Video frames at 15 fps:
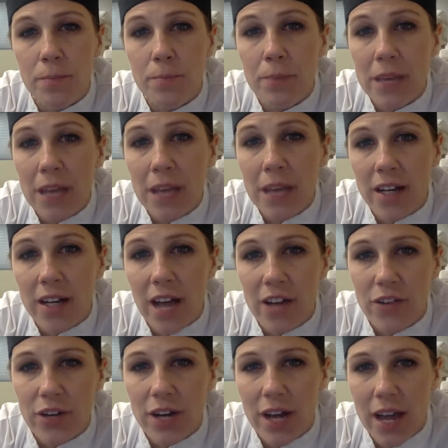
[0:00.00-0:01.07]
beyond
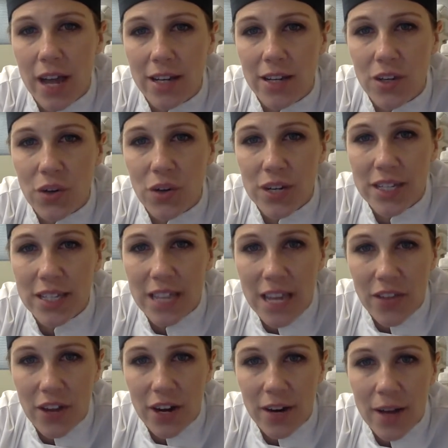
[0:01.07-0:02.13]
180 degrees
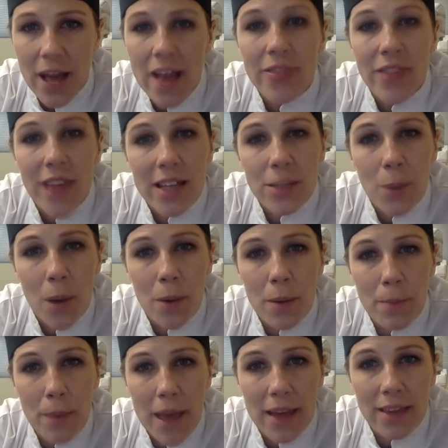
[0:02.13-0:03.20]
either. That's why
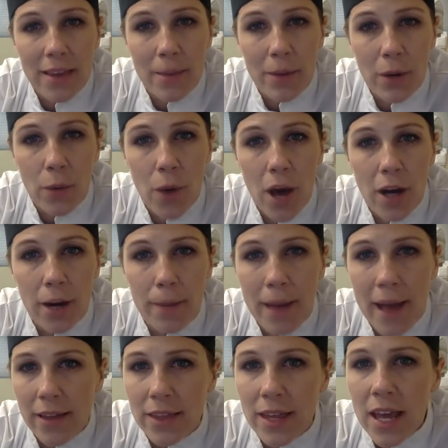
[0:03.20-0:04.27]
we bake them in a water
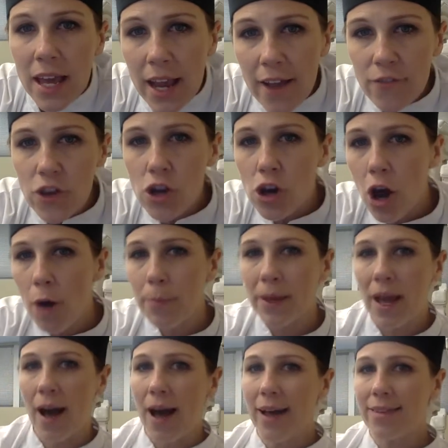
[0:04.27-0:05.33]
bath. If you go
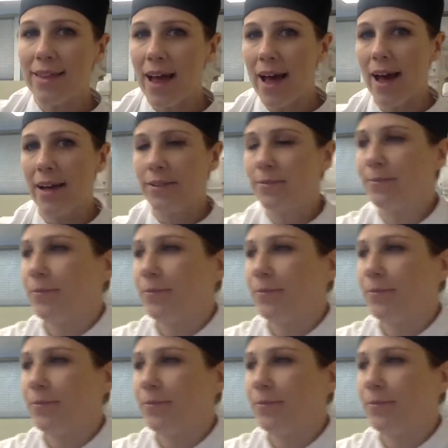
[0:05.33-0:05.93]
beyond that,